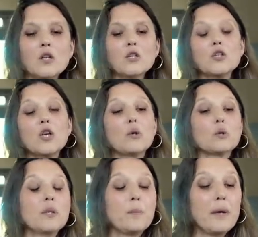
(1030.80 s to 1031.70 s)
So
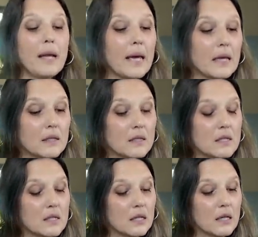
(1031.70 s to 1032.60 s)
the
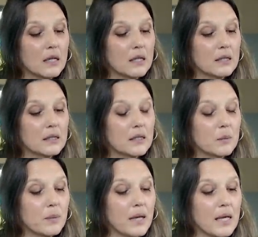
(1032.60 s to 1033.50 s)
plans
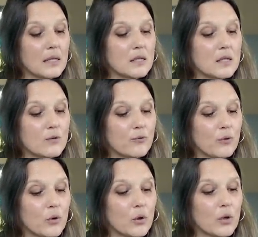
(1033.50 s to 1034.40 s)

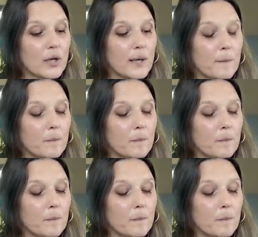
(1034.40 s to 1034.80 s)
for